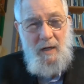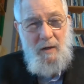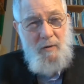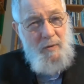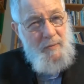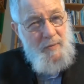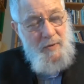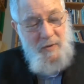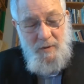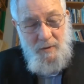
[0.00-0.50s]

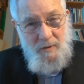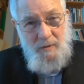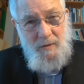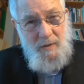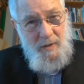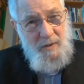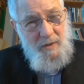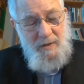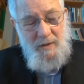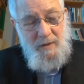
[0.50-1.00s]

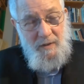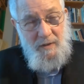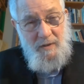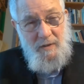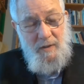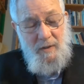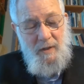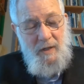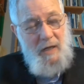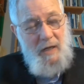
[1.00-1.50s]
absurd is
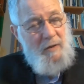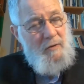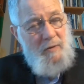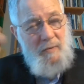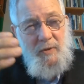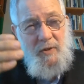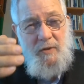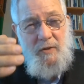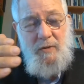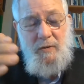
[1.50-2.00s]
this? How
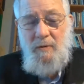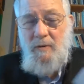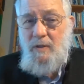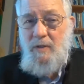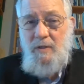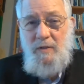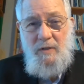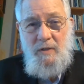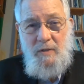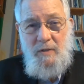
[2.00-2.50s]
absurd
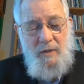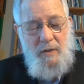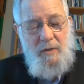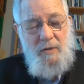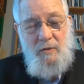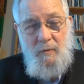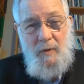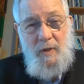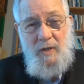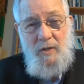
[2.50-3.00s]
is this
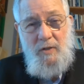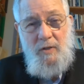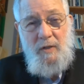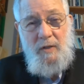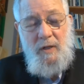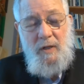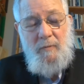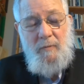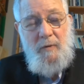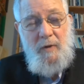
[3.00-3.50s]
situation
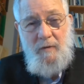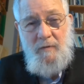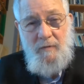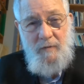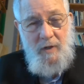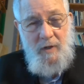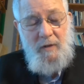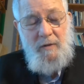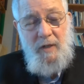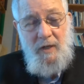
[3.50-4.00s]
that we've
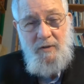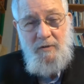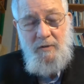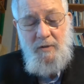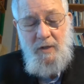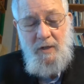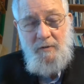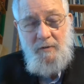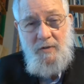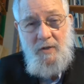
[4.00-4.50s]
found
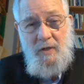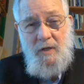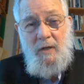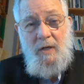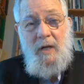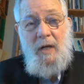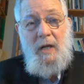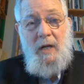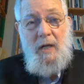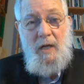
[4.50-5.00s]
ourselves in,
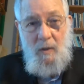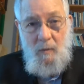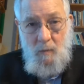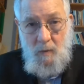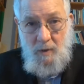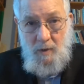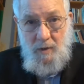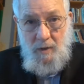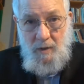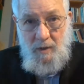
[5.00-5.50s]

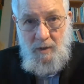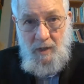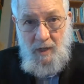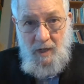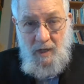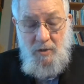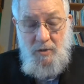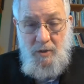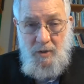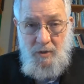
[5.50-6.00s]
where the
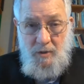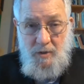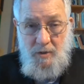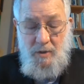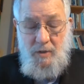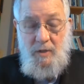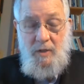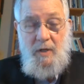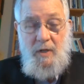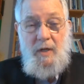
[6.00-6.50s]

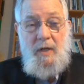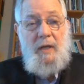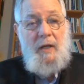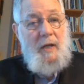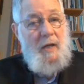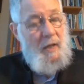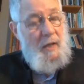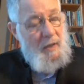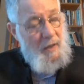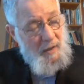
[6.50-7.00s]
nations
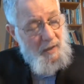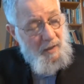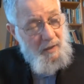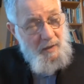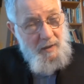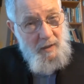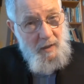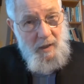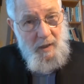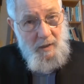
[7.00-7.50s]
cannot
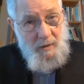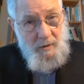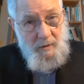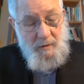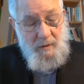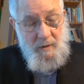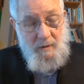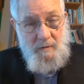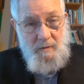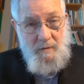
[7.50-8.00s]
get together,
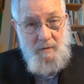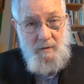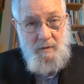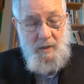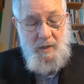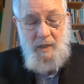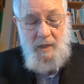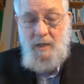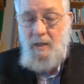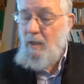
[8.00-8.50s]

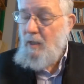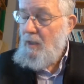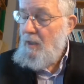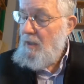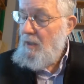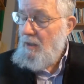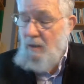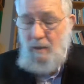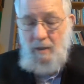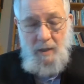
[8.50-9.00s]
right?
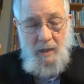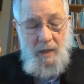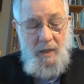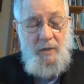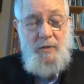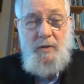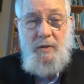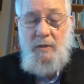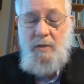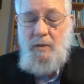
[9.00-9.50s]
The
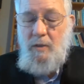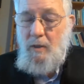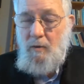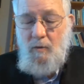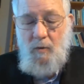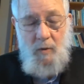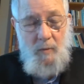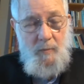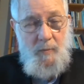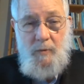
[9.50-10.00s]
nations, the
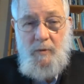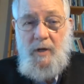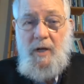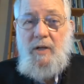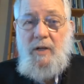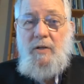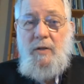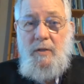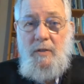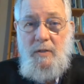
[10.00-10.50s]

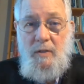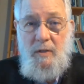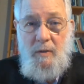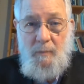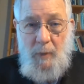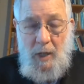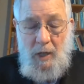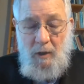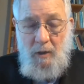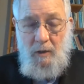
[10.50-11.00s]
corporations, the
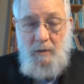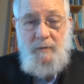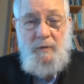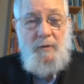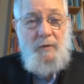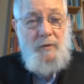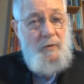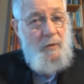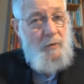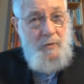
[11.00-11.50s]

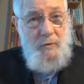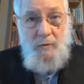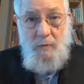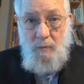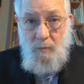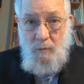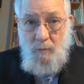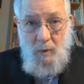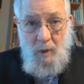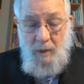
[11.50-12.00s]
powerful, those who
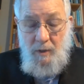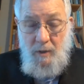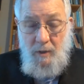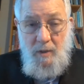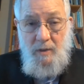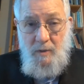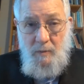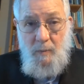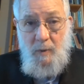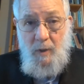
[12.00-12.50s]
run
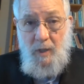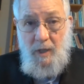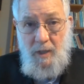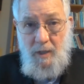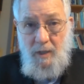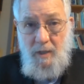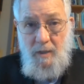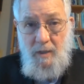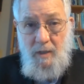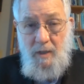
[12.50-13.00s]
this planet,